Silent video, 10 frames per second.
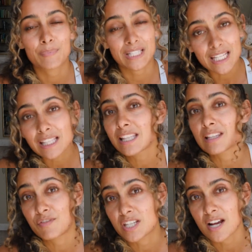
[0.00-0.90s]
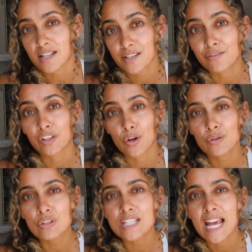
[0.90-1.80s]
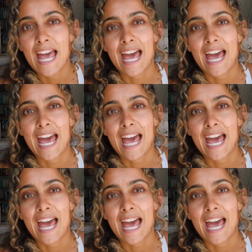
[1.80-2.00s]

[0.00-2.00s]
particularly the vinyasa flows,